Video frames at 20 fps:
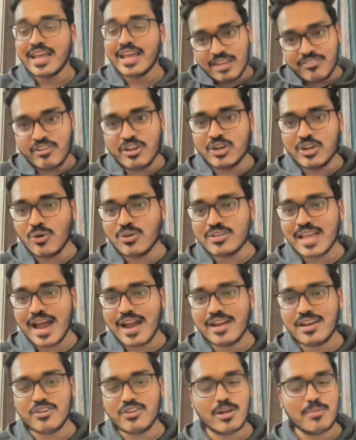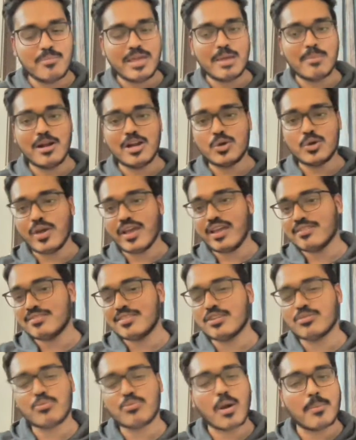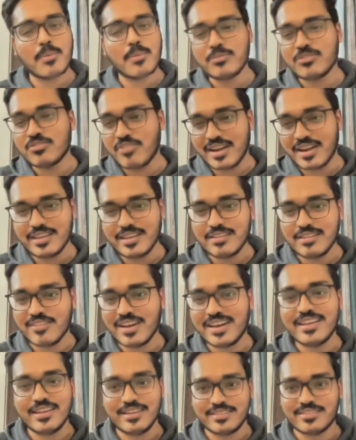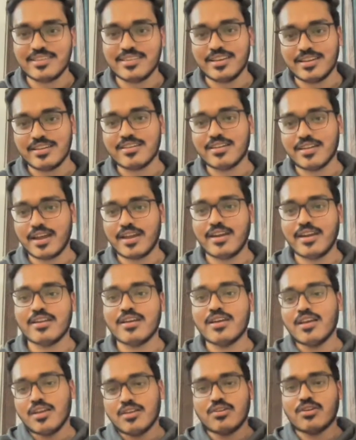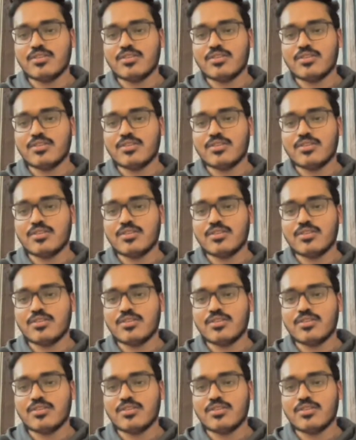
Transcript: If you know that, you'll be able to ace these problems very, very easily, right? So